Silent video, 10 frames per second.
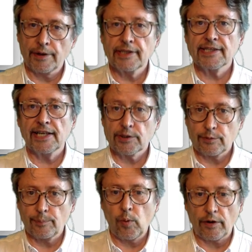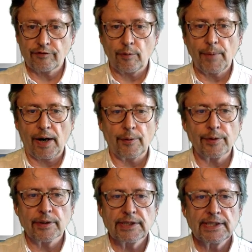There's an extra port for
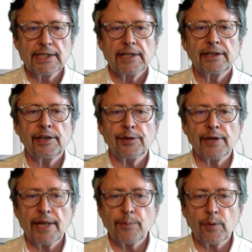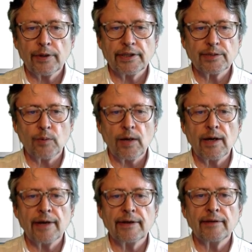power. Ethernet port, there's
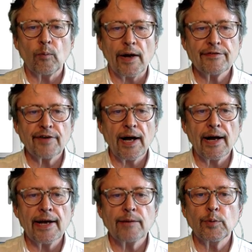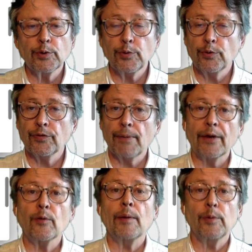one, Wi-Fi and Bluetooth. By
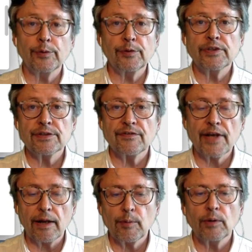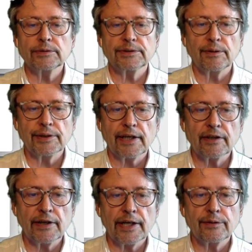the way, Bluetooth is available, so we can
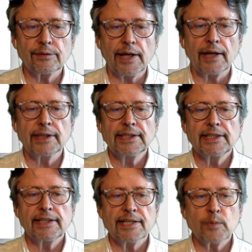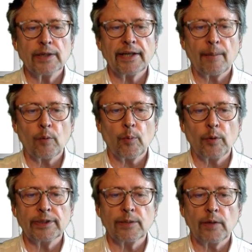connect to that. There's one camera
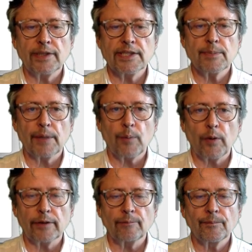port and one display port.